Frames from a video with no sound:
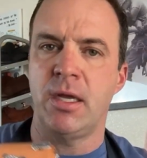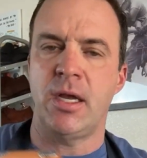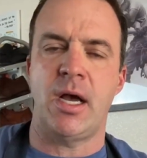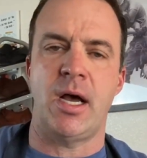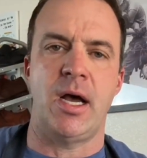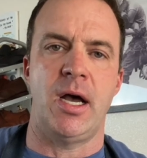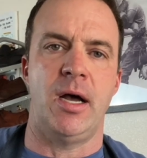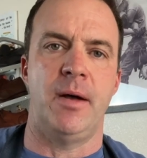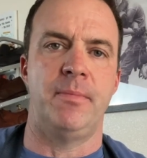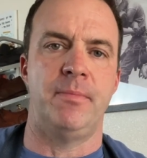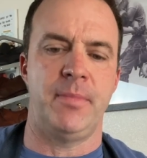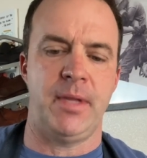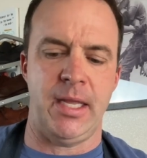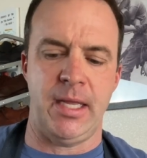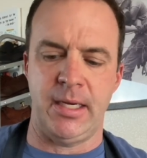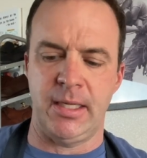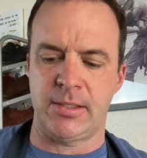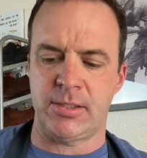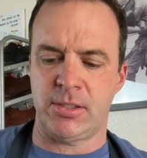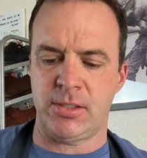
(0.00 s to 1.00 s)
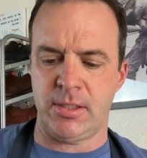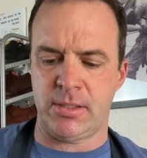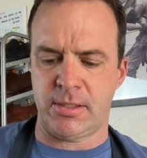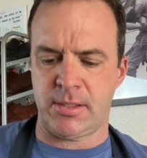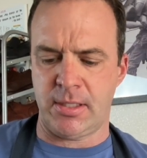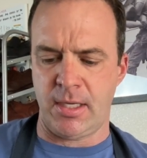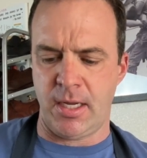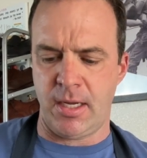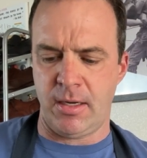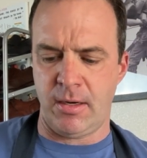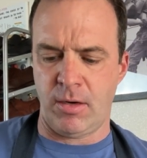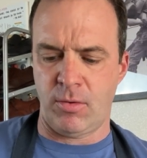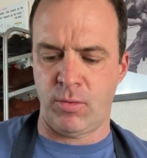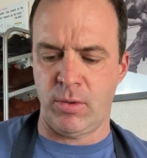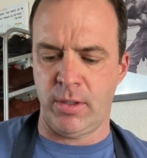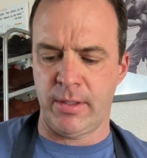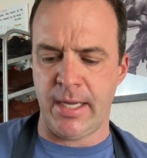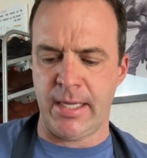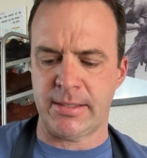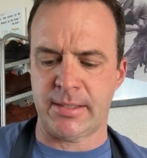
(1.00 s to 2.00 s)
And it's just a
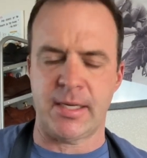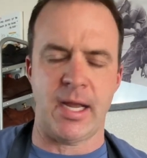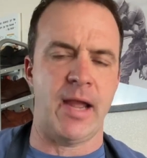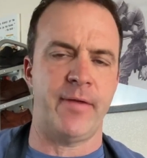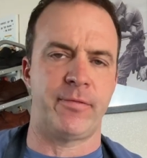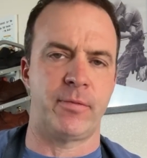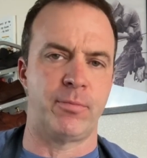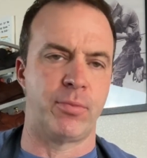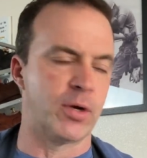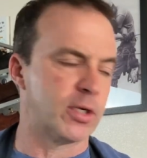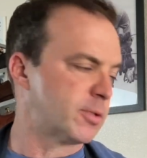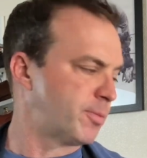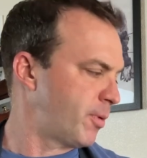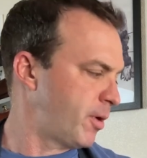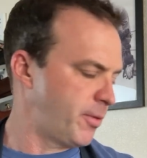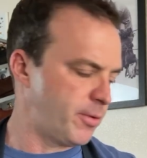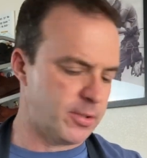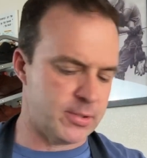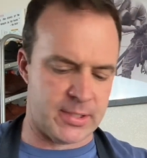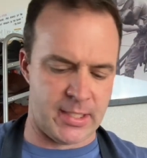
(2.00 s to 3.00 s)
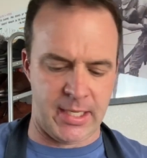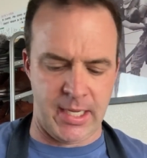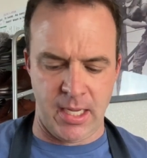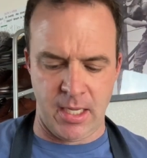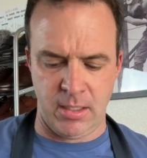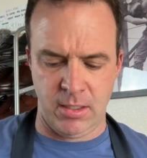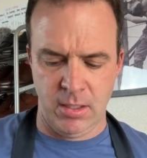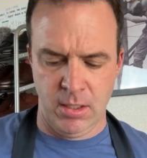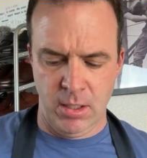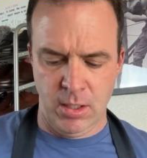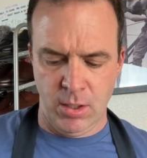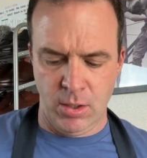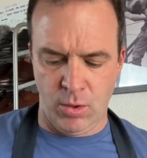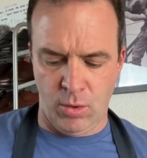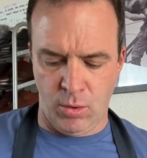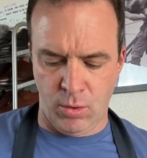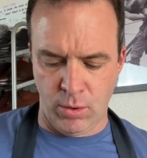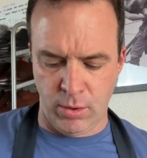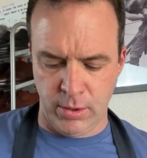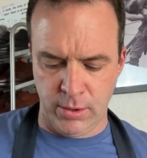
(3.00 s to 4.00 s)
real nice tie from Brooks Brothers. Again,
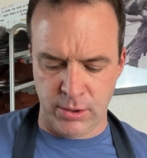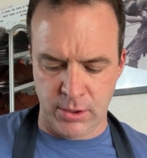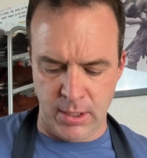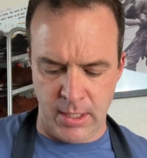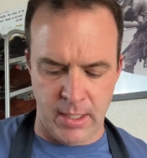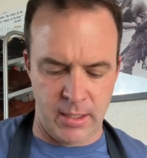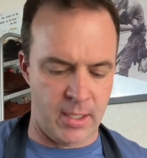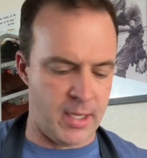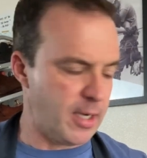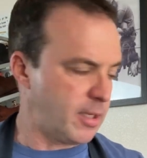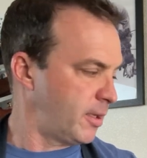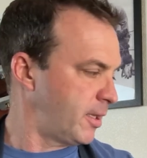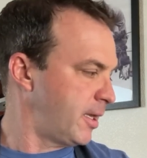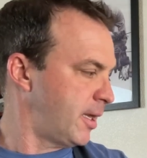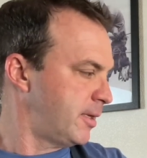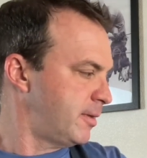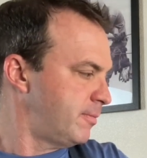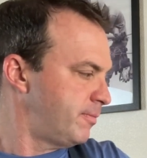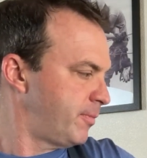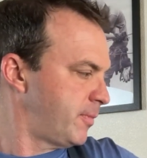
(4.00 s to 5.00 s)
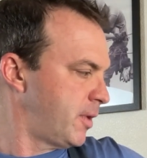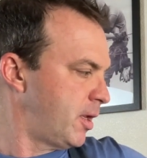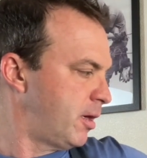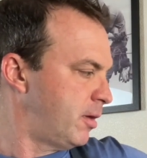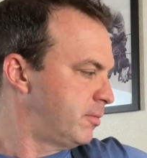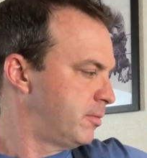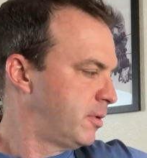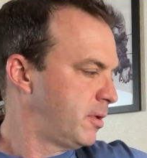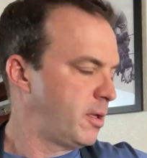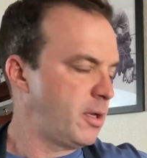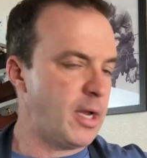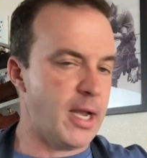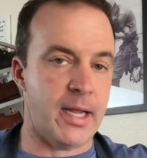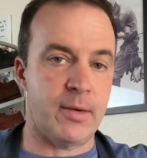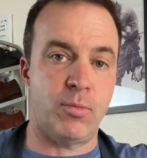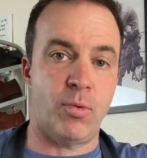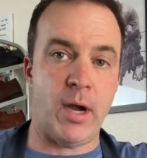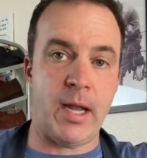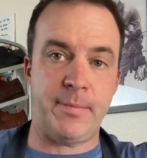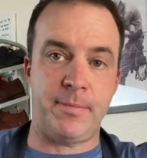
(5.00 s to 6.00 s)
orange, and luckily,
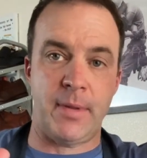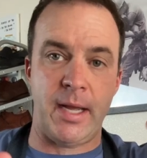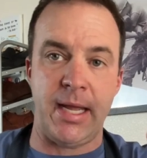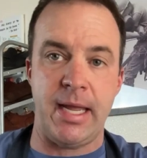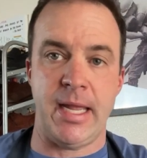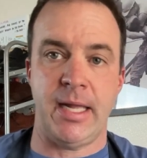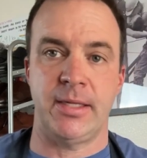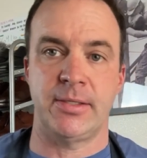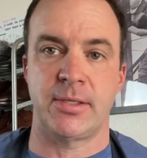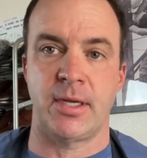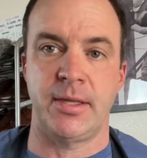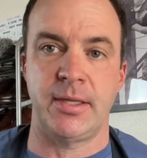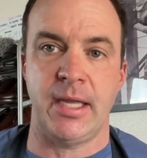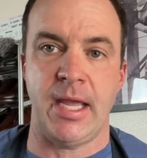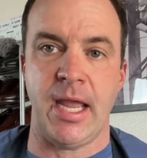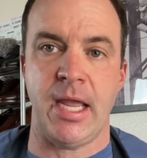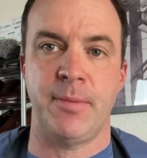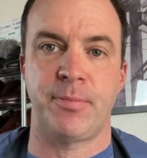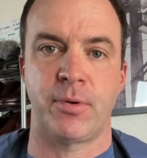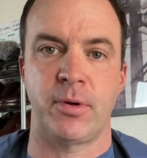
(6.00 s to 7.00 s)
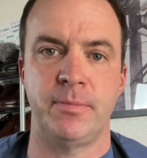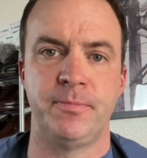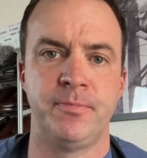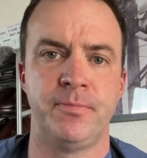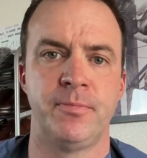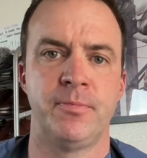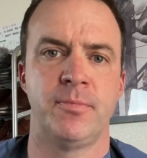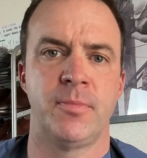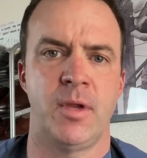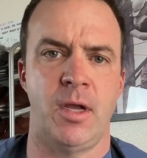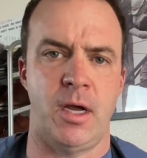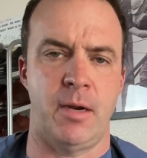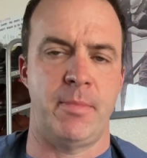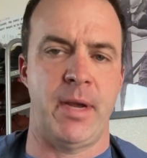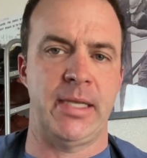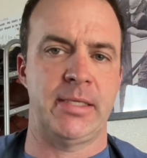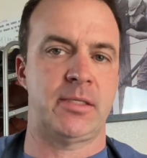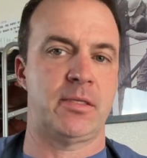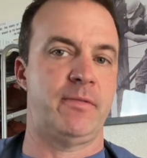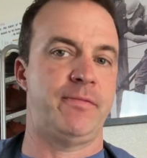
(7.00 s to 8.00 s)
I'd wipe my hands on the apron, on
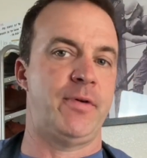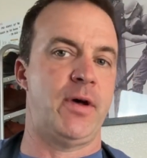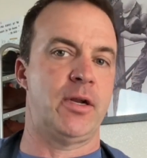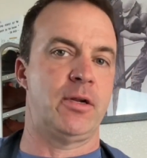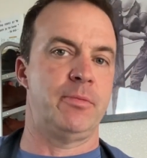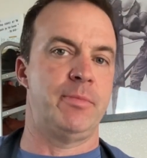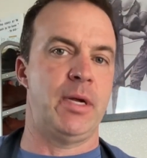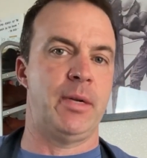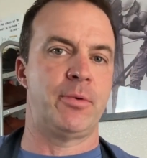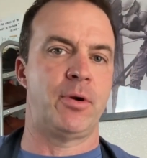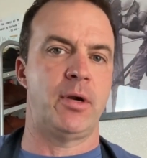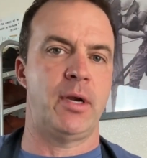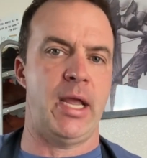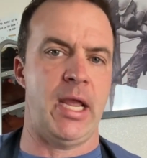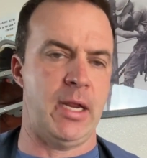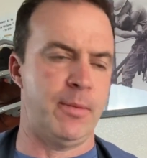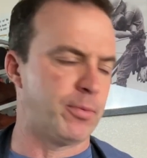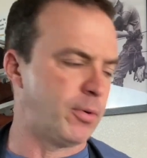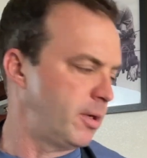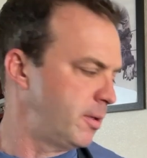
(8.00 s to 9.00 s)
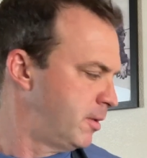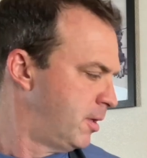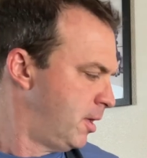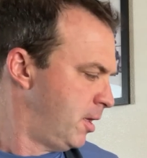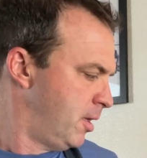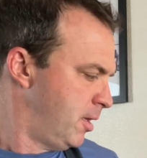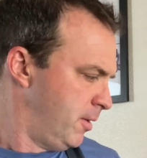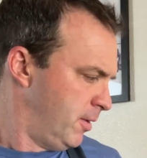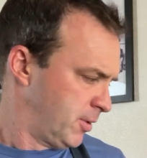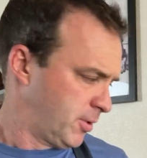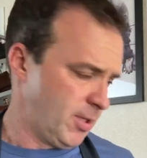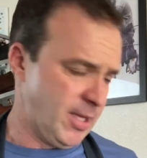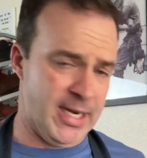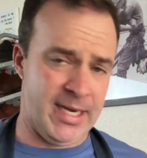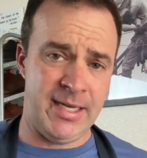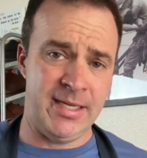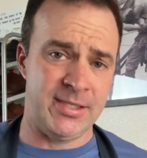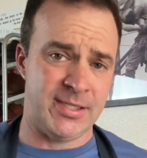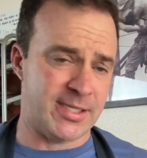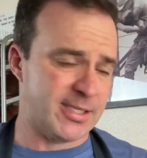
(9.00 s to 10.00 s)
my Stefano Bemmer apron, so that I
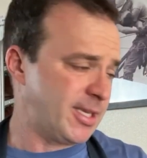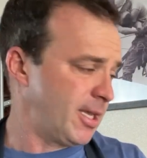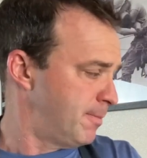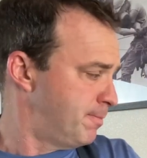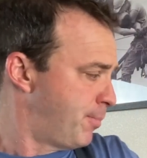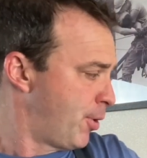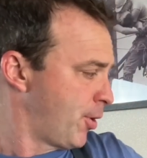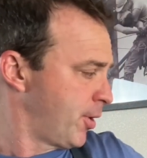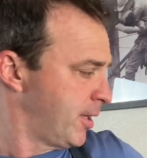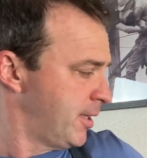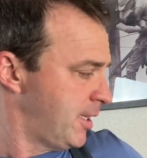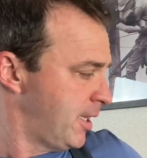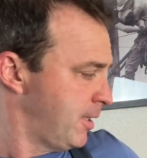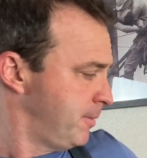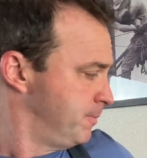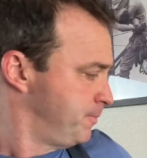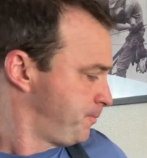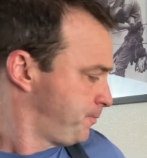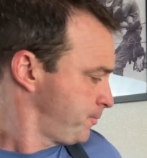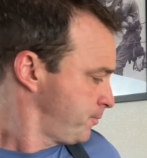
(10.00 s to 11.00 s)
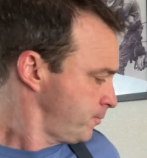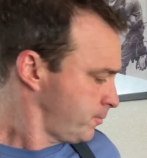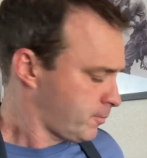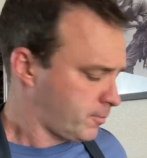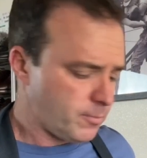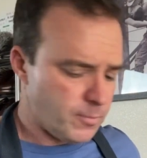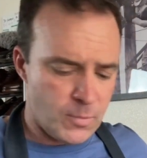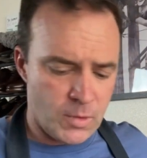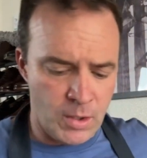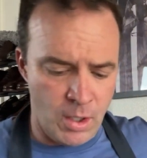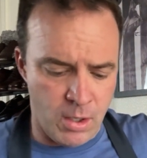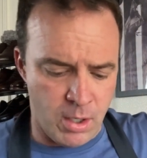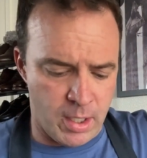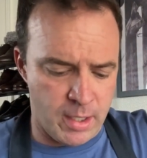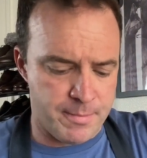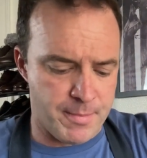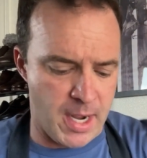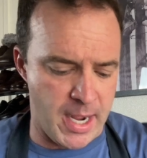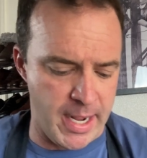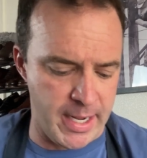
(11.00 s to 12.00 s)
didn't just get burgundy
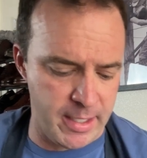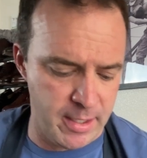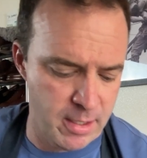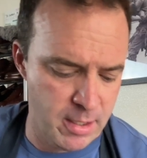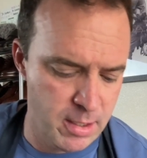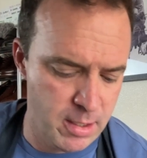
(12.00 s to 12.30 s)
on my